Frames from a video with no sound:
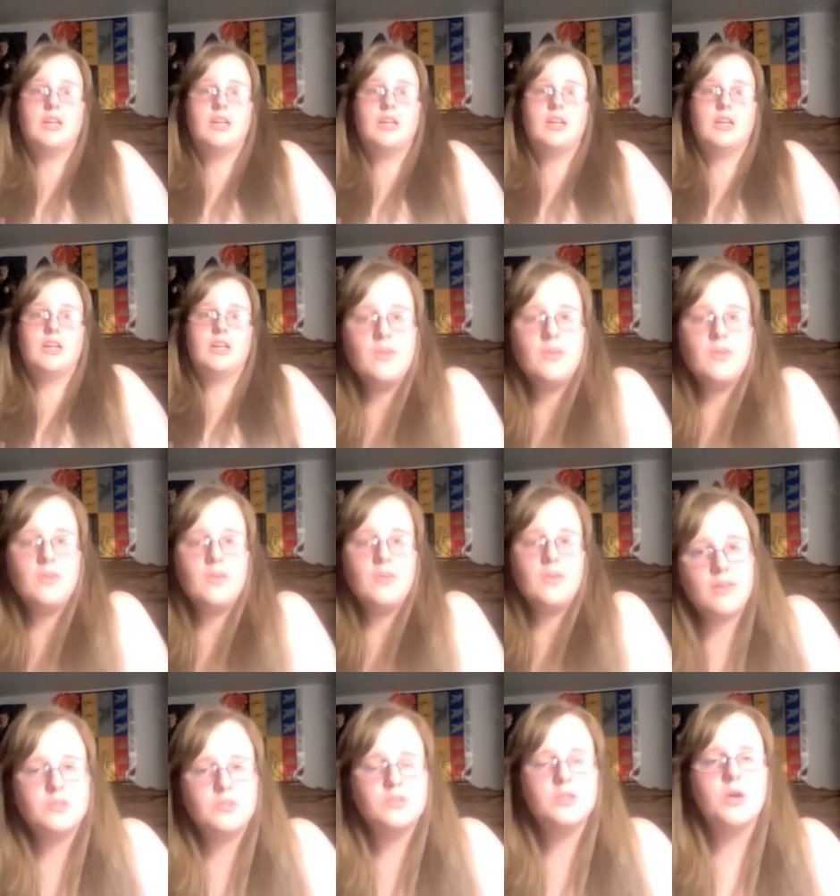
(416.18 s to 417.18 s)
calorie
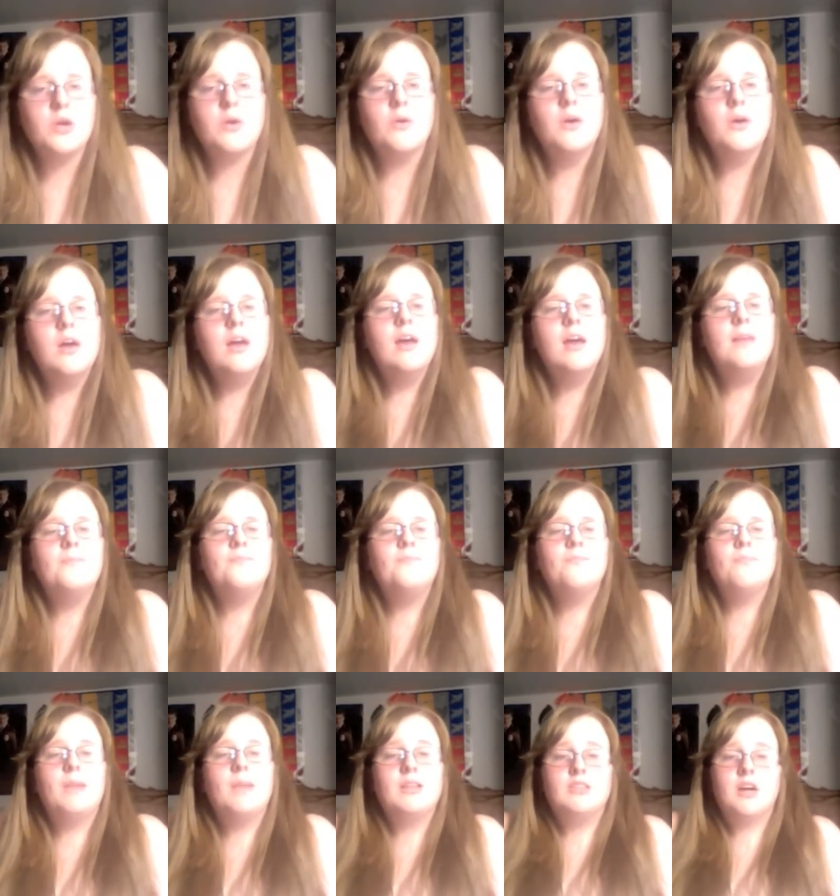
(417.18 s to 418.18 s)
level. So
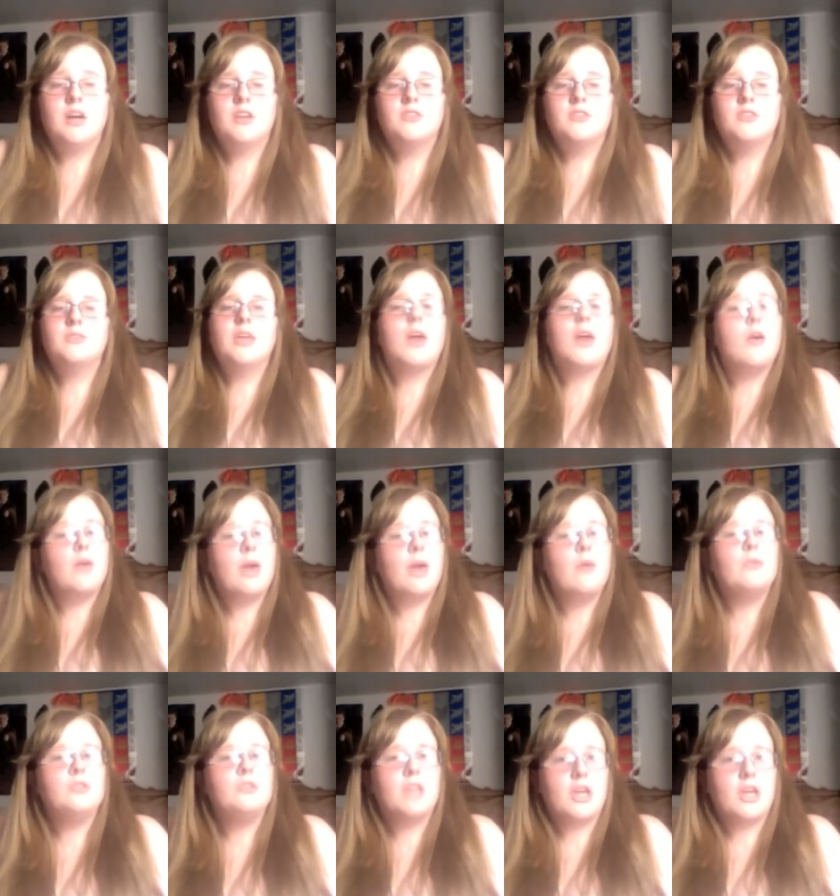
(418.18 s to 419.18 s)
my doctor was like, okay,
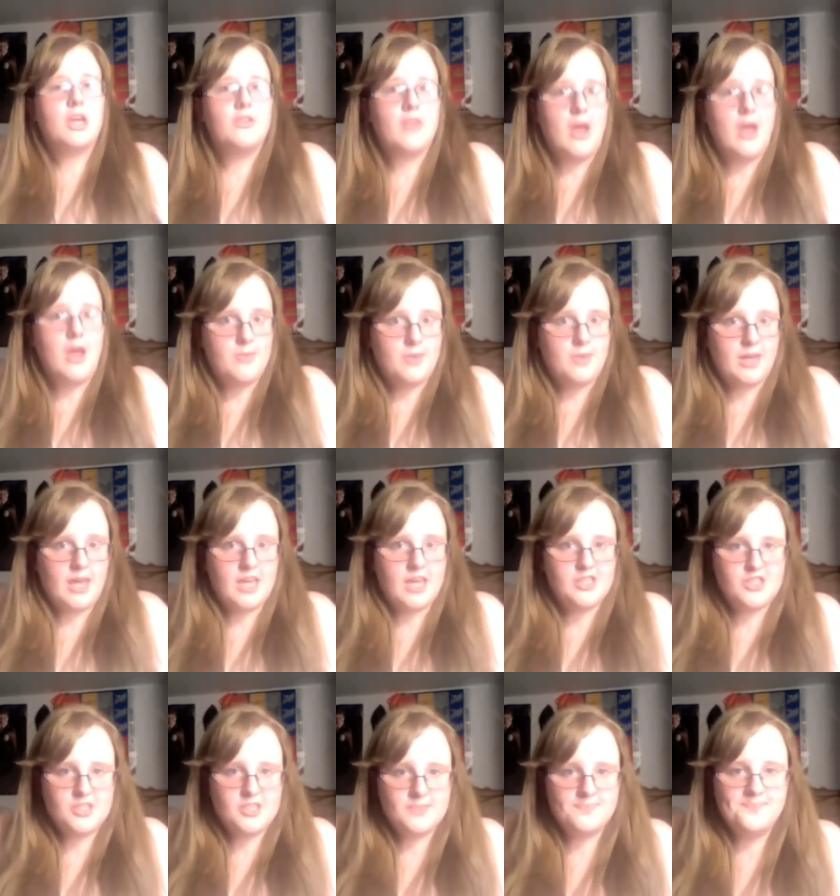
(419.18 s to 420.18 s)
we'll check your thyroid
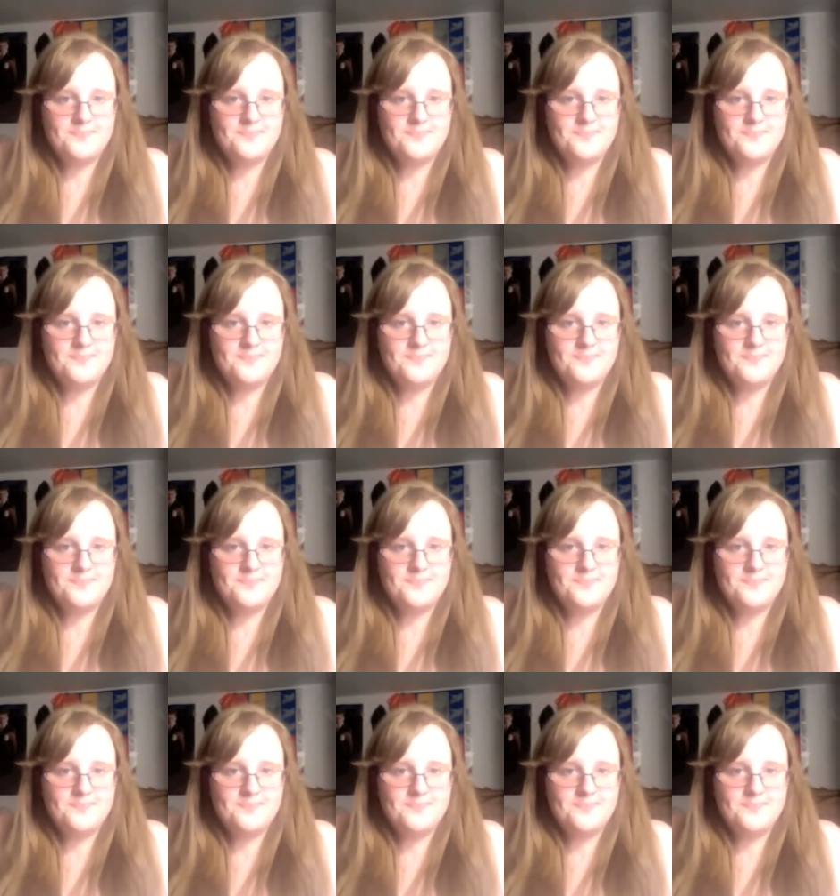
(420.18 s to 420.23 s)
medication.